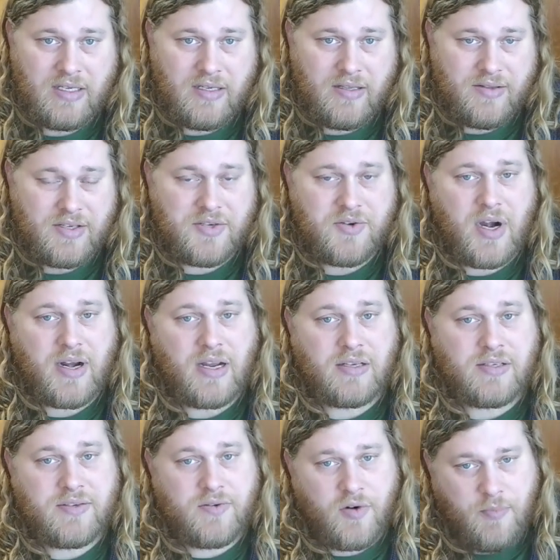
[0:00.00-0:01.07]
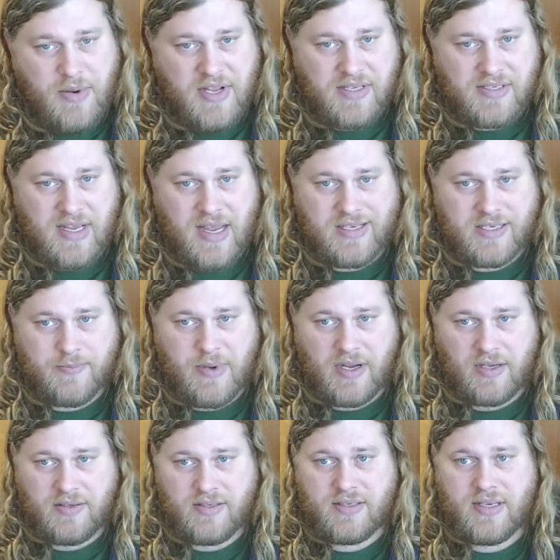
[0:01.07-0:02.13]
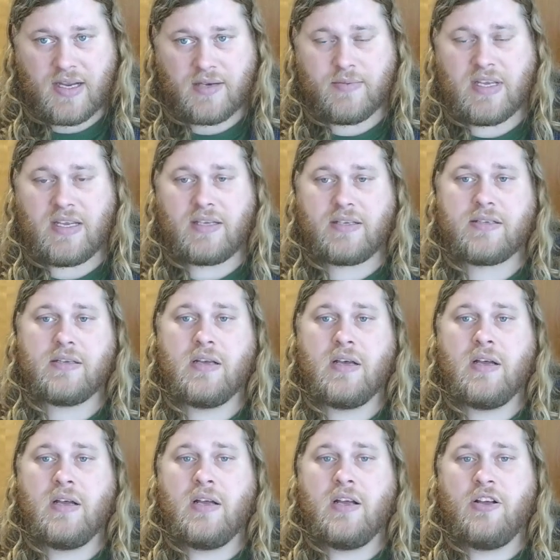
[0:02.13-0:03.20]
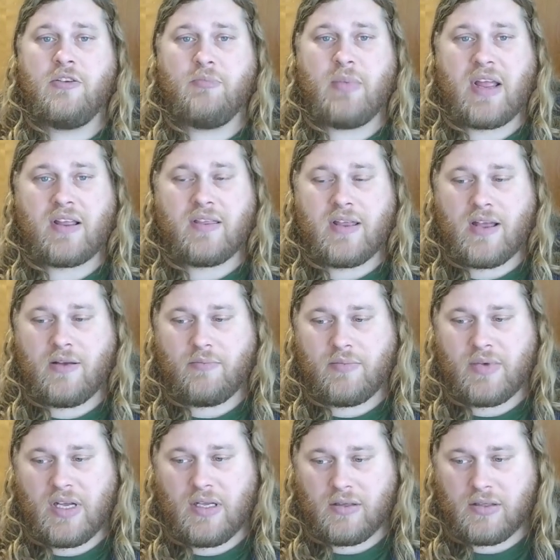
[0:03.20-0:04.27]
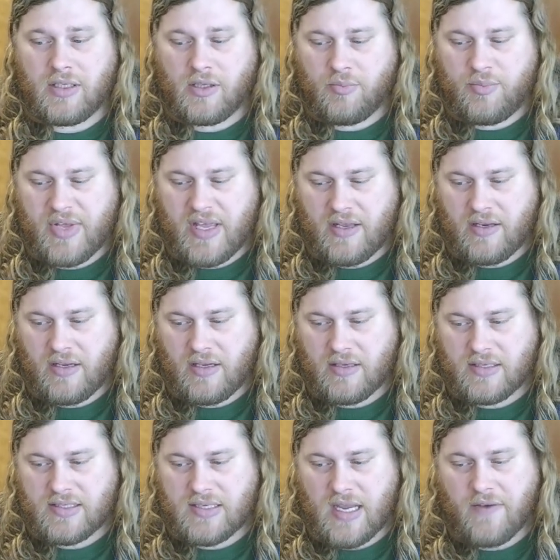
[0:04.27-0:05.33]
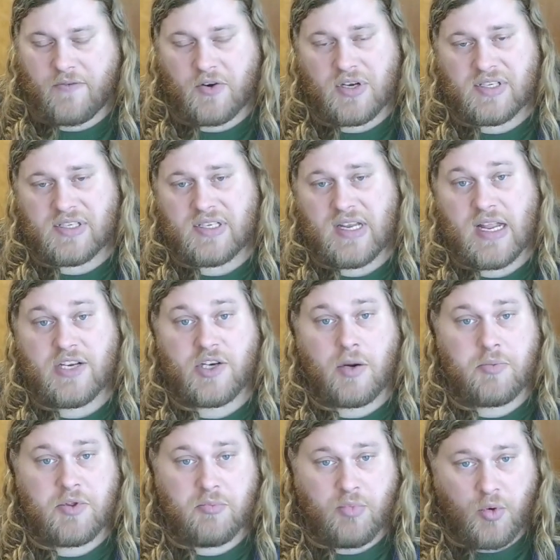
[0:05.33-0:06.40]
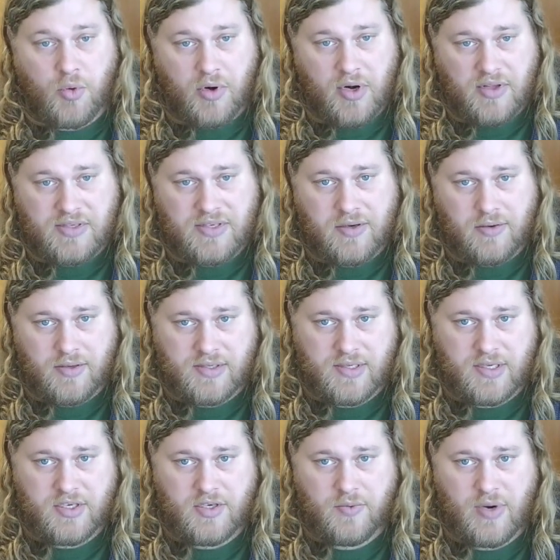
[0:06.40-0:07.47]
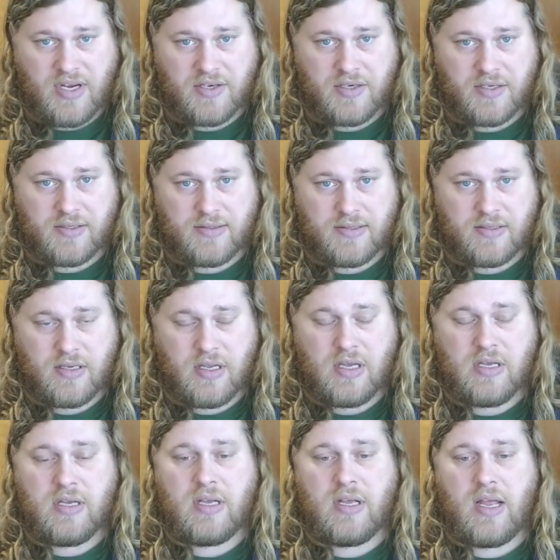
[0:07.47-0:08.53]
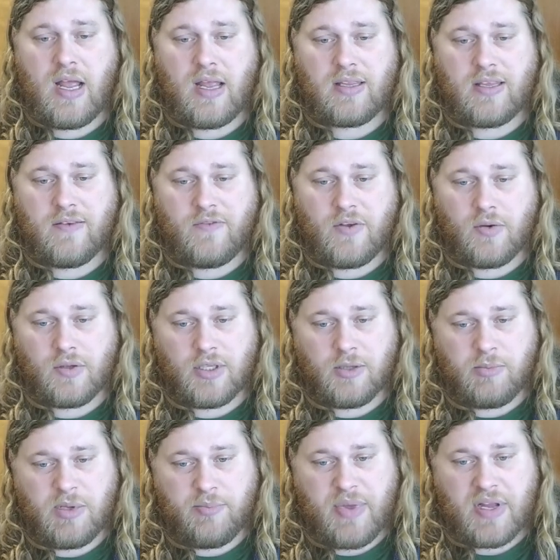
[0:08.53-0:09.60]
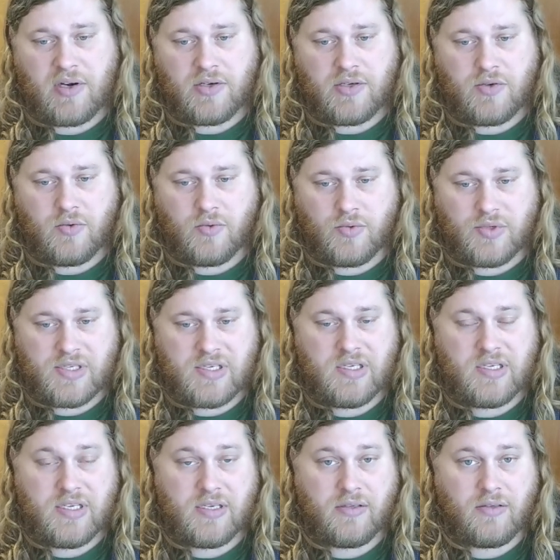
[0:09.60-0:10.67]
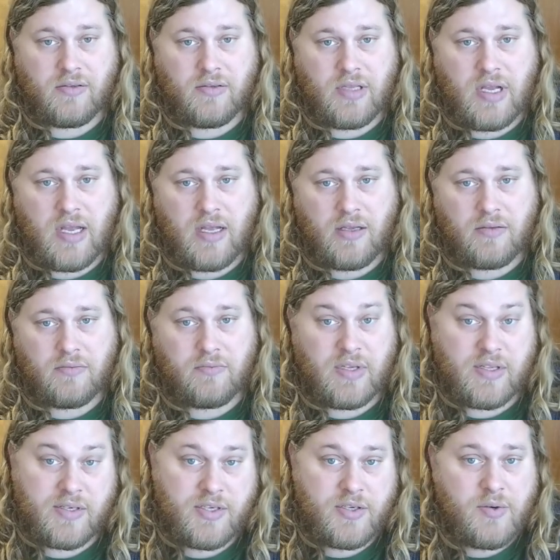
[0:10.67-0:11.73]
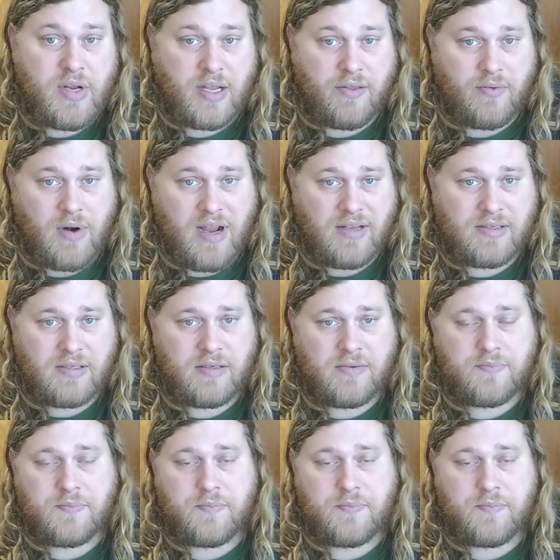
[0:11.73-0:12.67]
The Striking Scorpions aspect techniques make them a little bit safer to stage up the board in certain situations and give you a little bit better tools to deal with shooting threats.